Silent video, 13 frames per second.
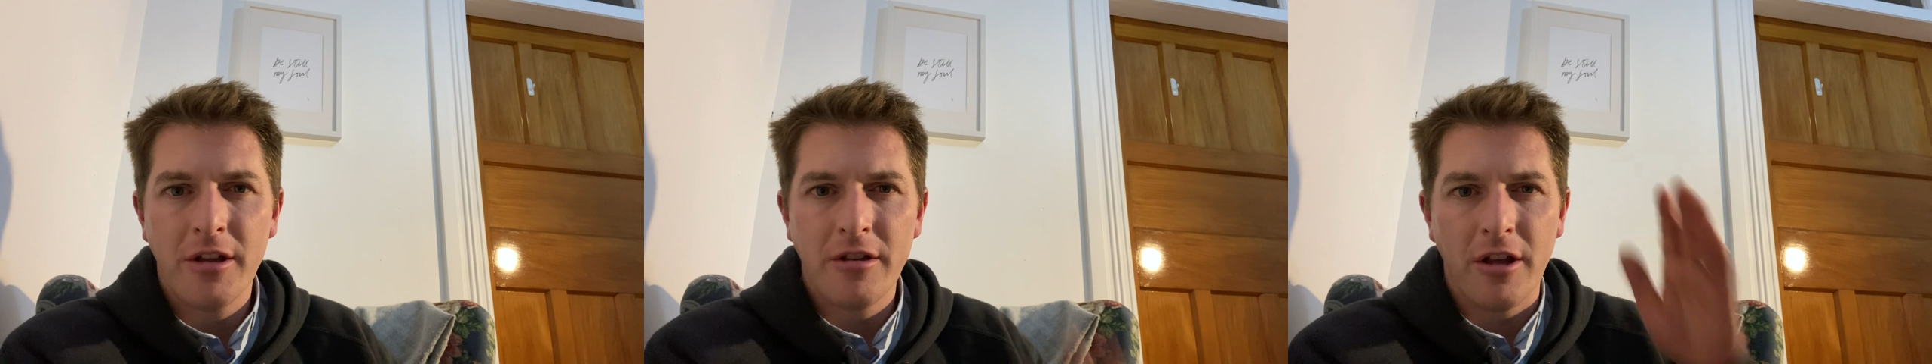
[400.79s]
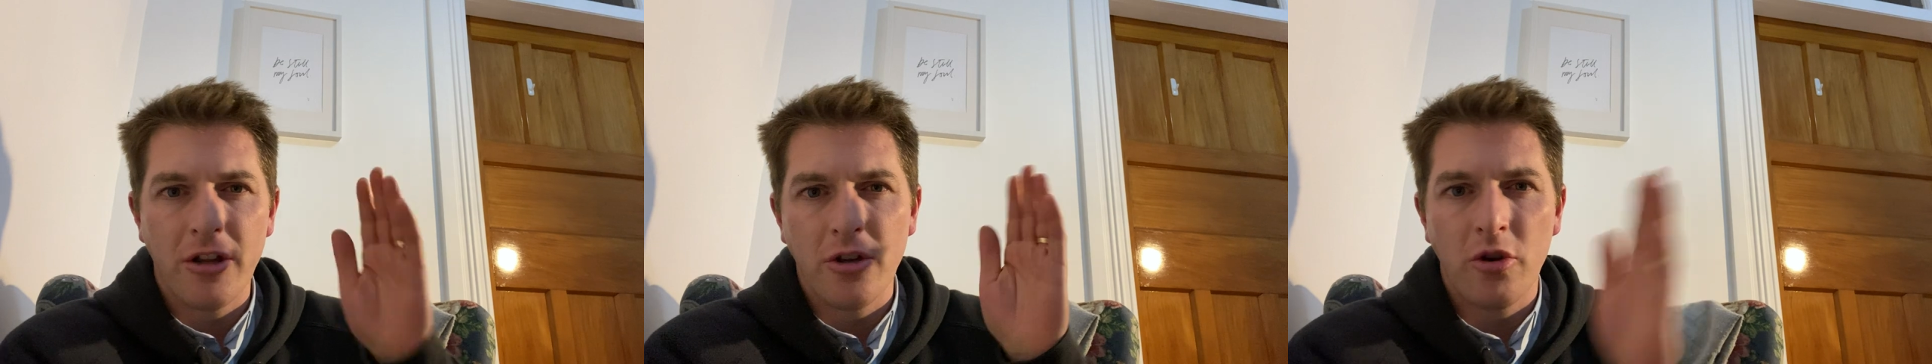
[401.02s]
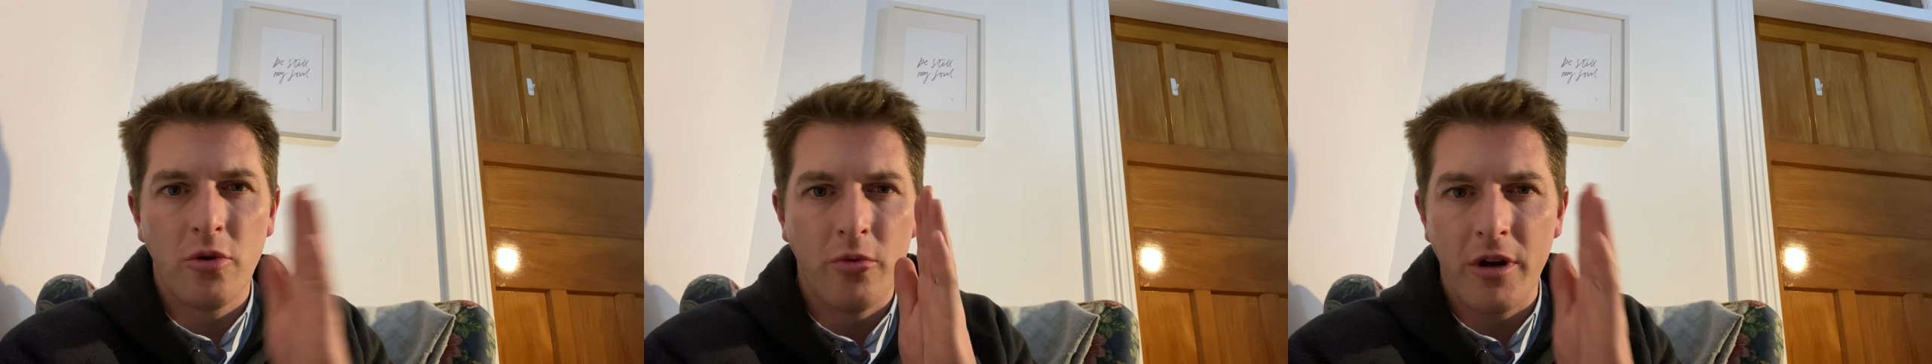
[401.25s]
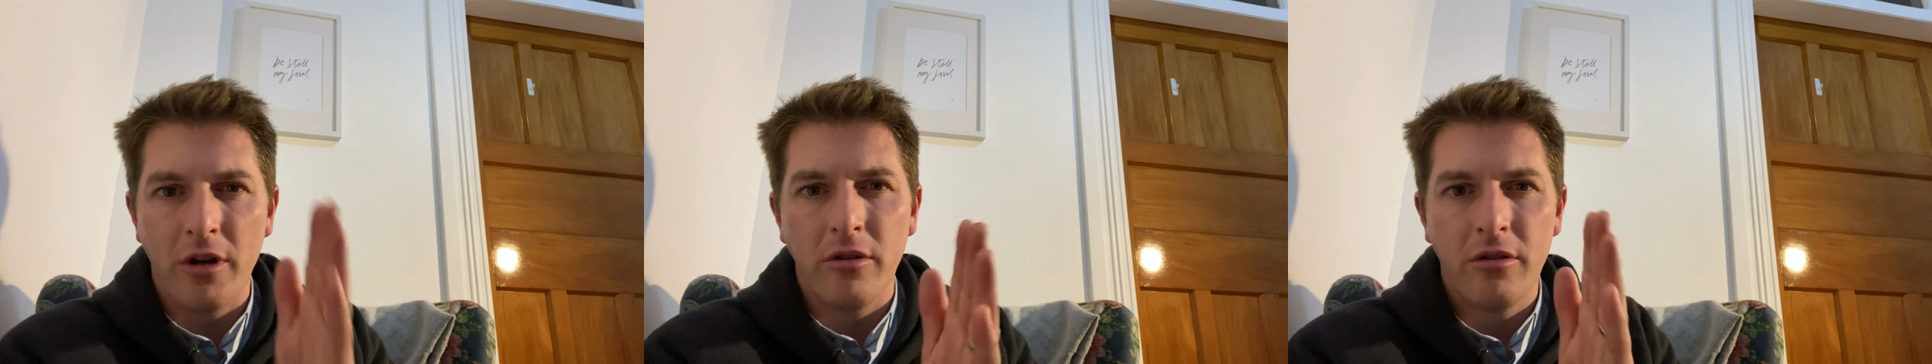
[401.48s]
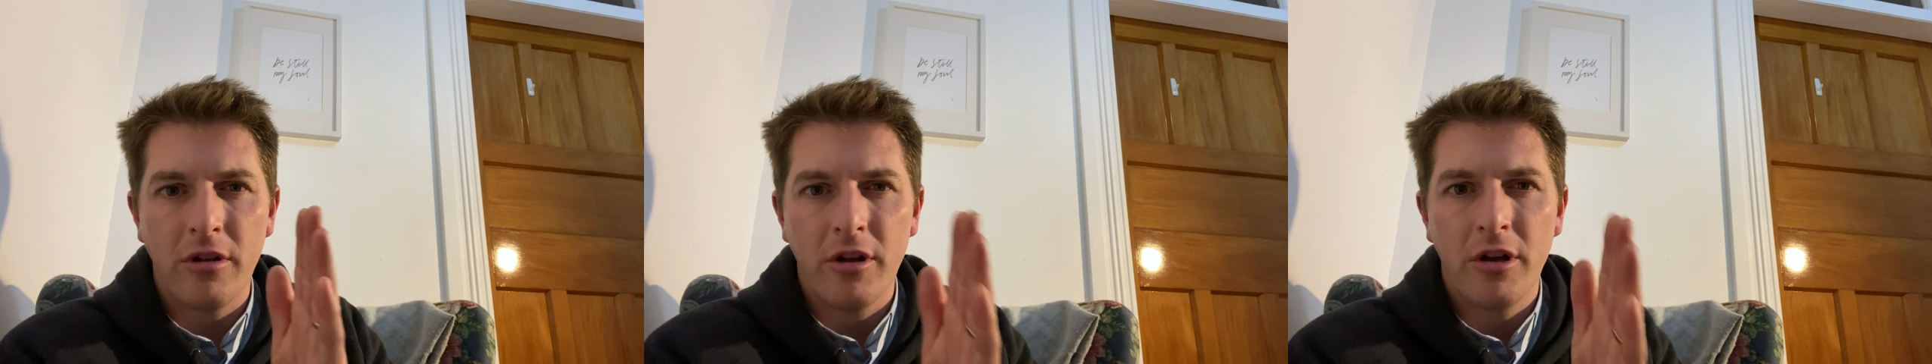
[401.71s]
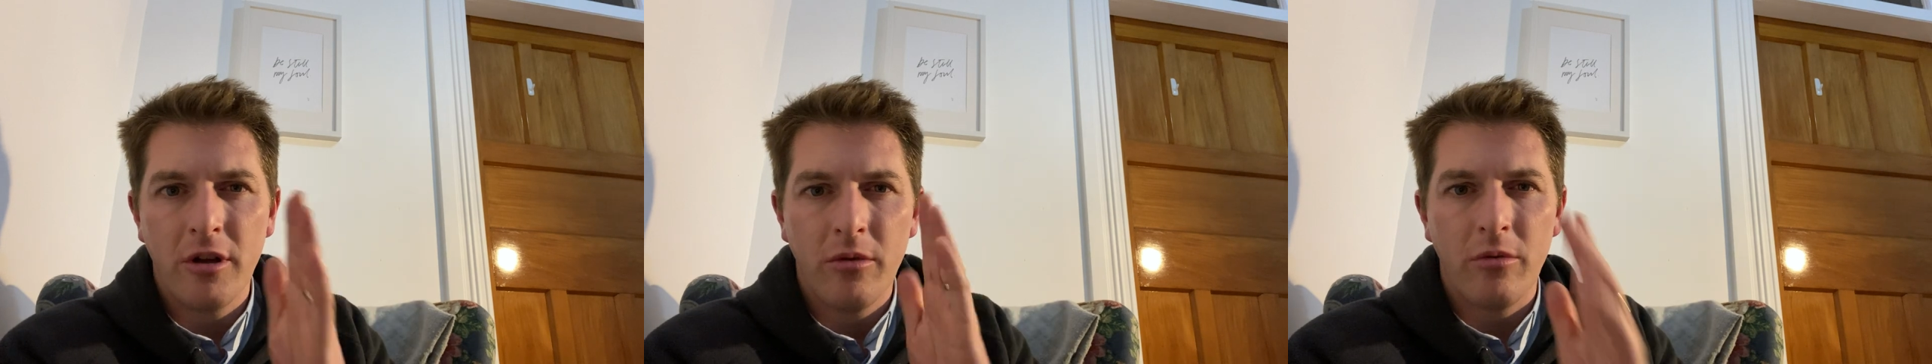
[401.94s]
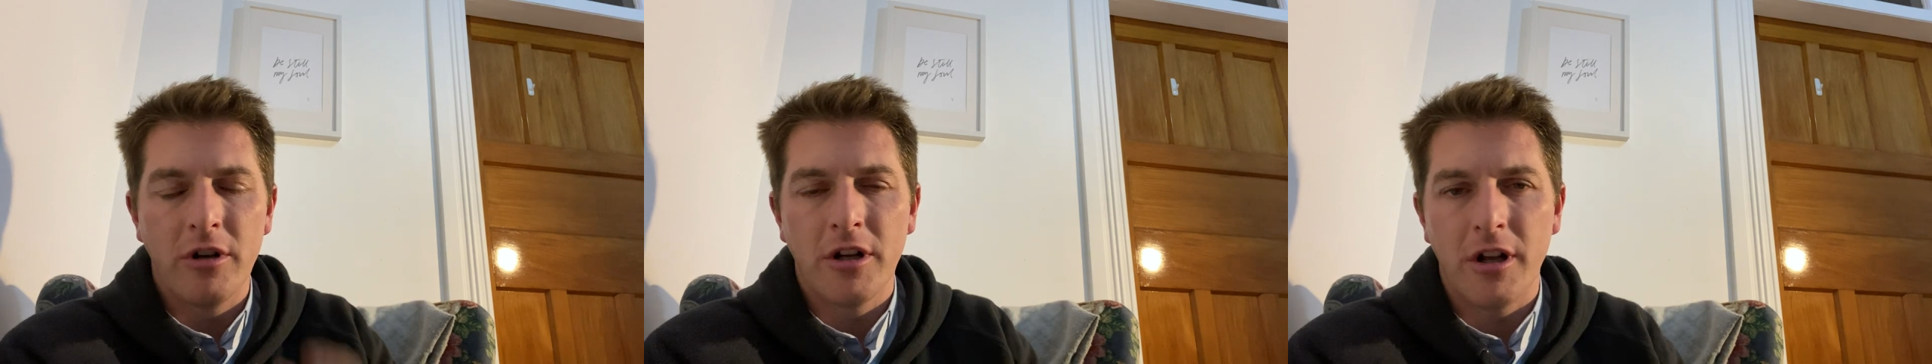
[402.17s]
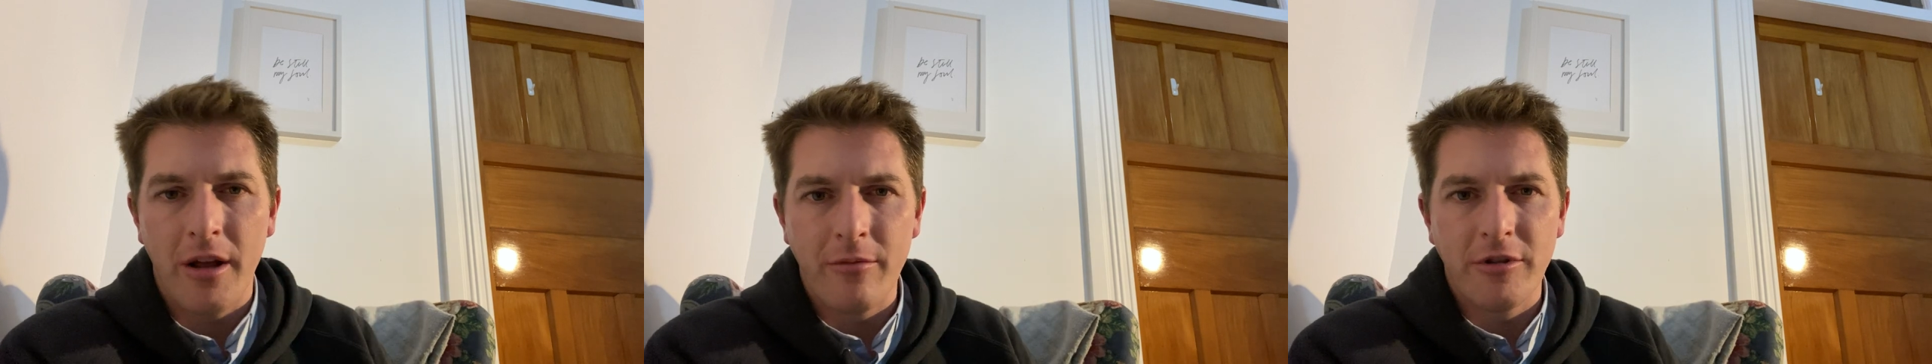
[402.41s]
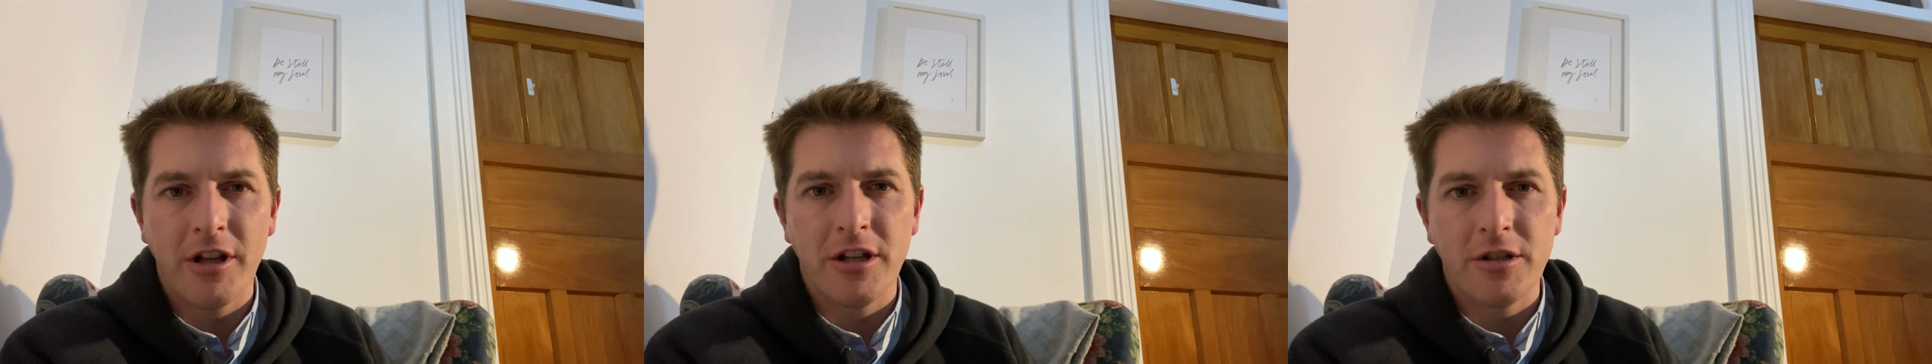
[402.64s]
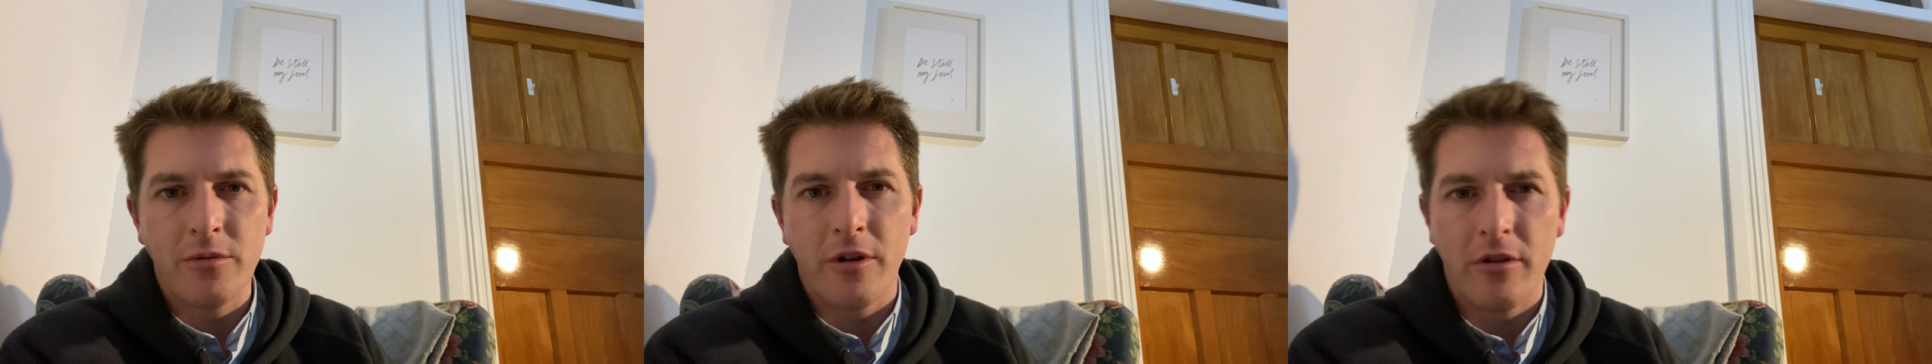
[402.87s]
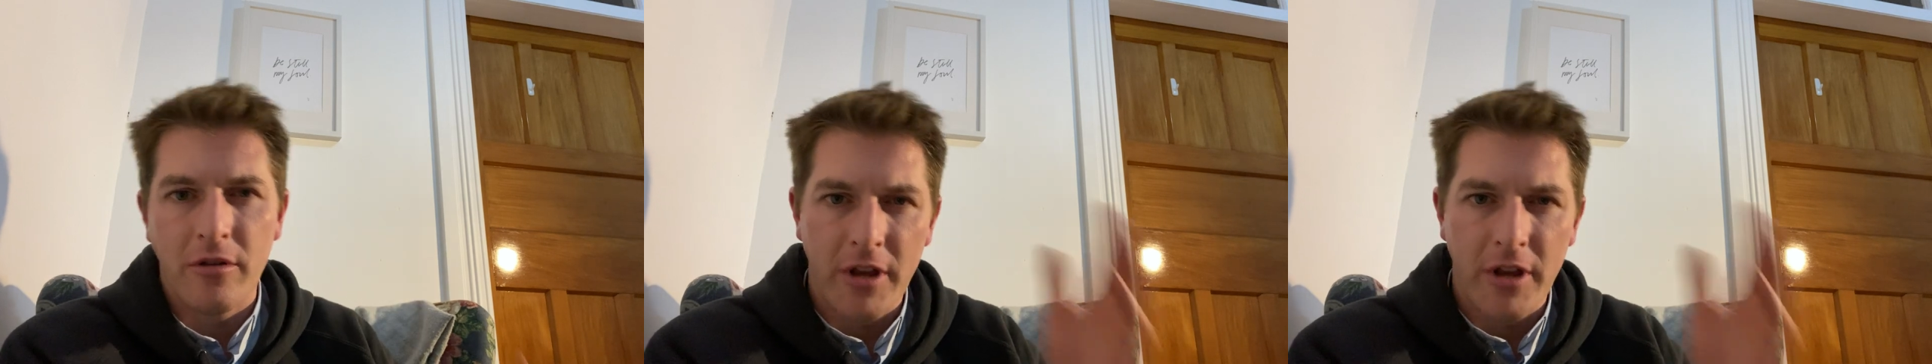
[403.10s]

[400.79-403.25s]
that your will would align with his will,